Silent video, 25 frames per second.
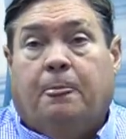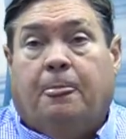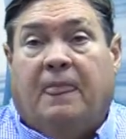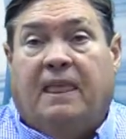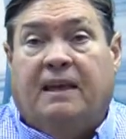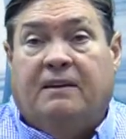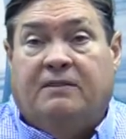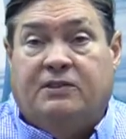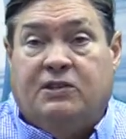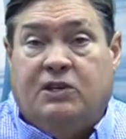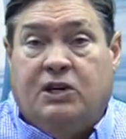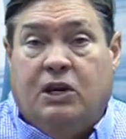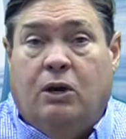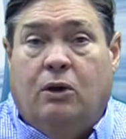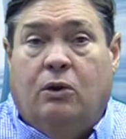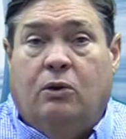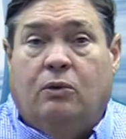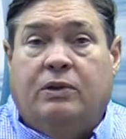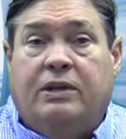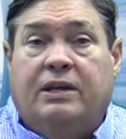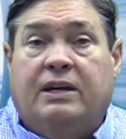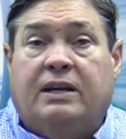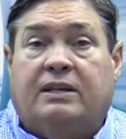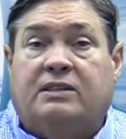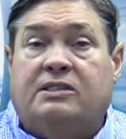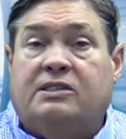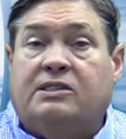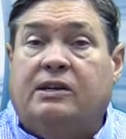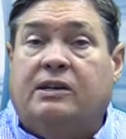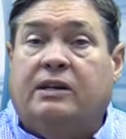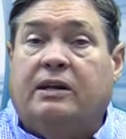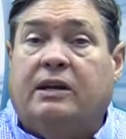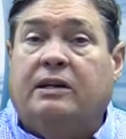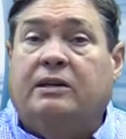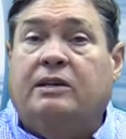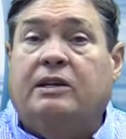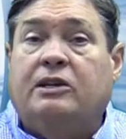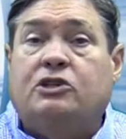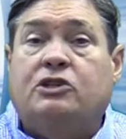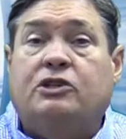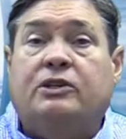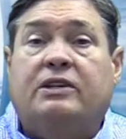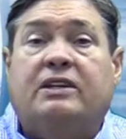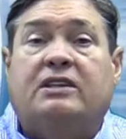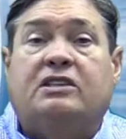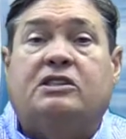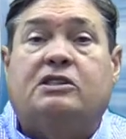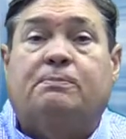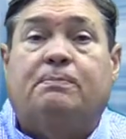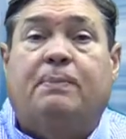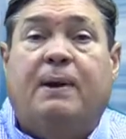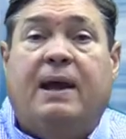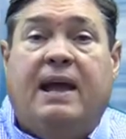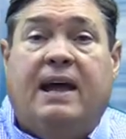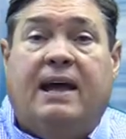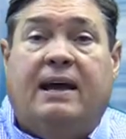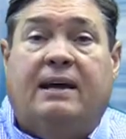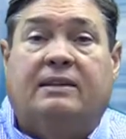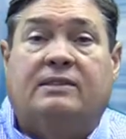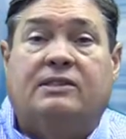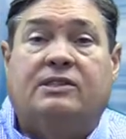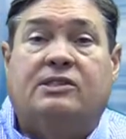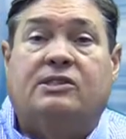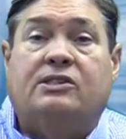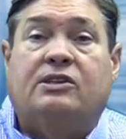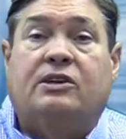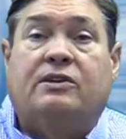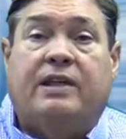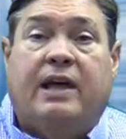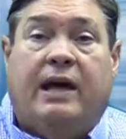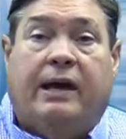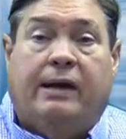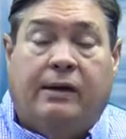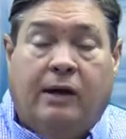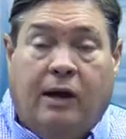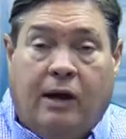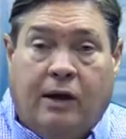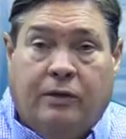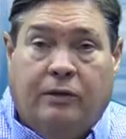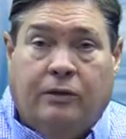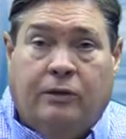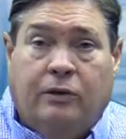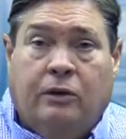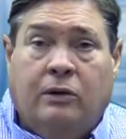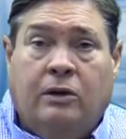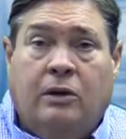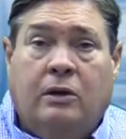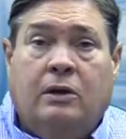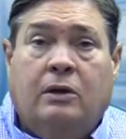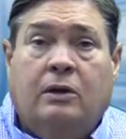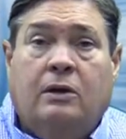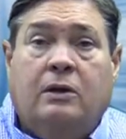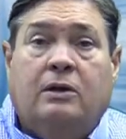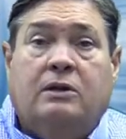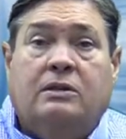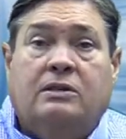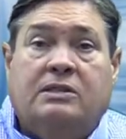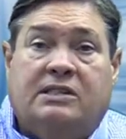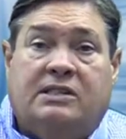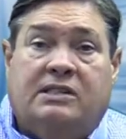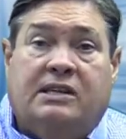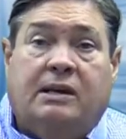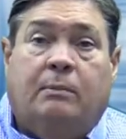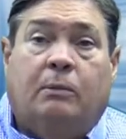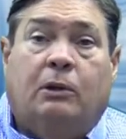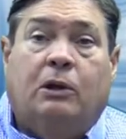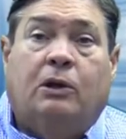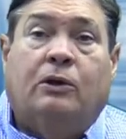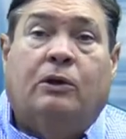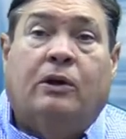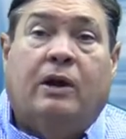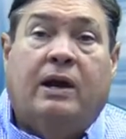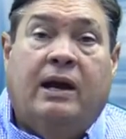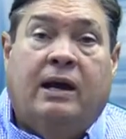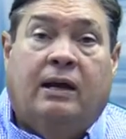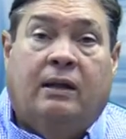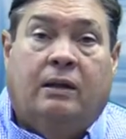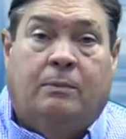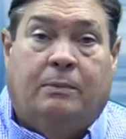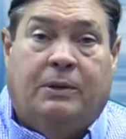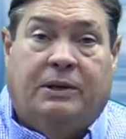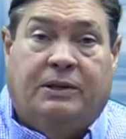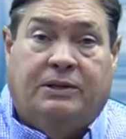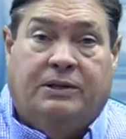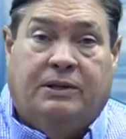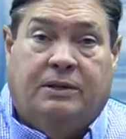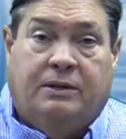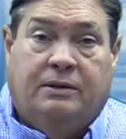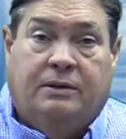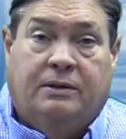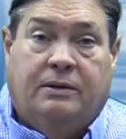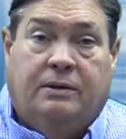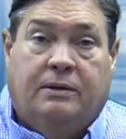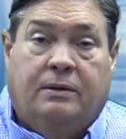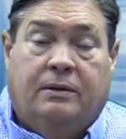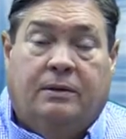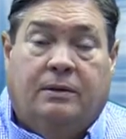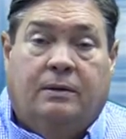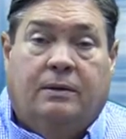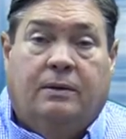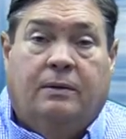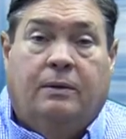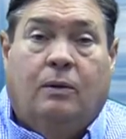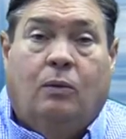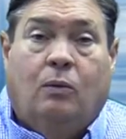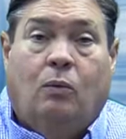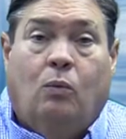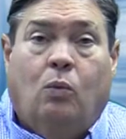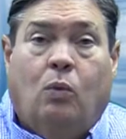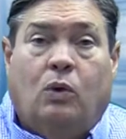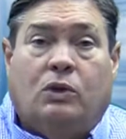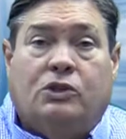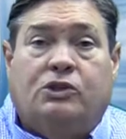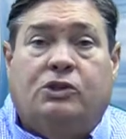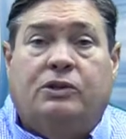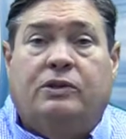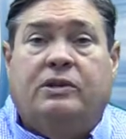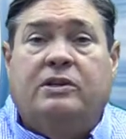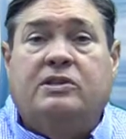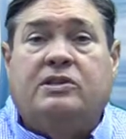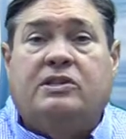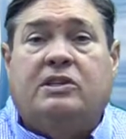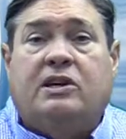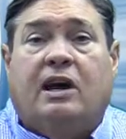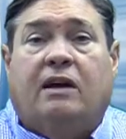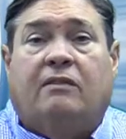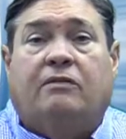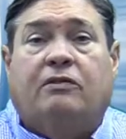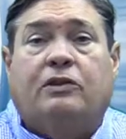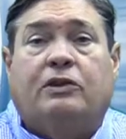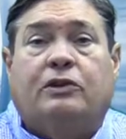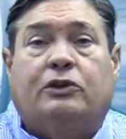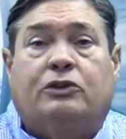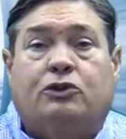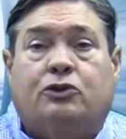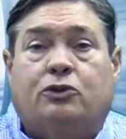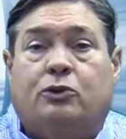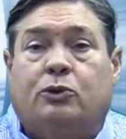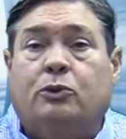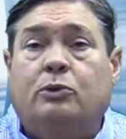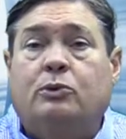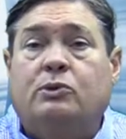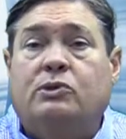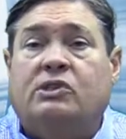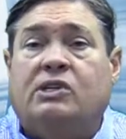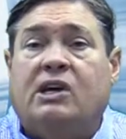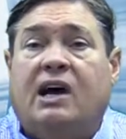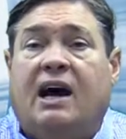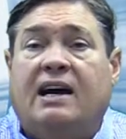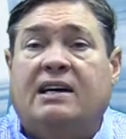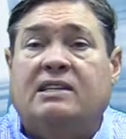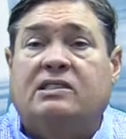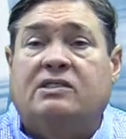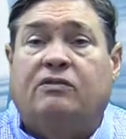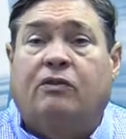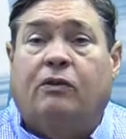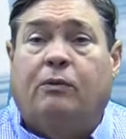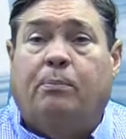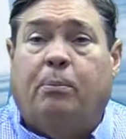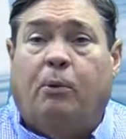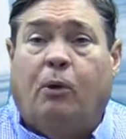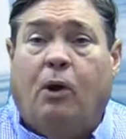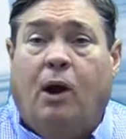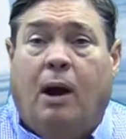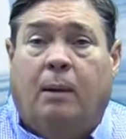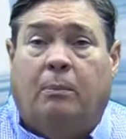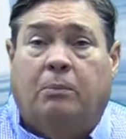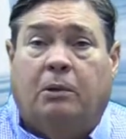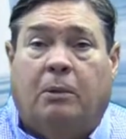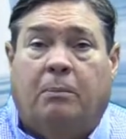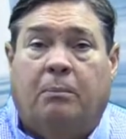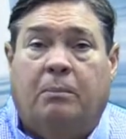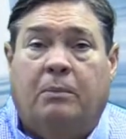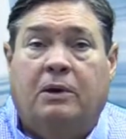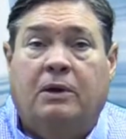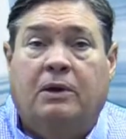If so, the extent of condition expands to that other similar element. Once you discover the true size of a problem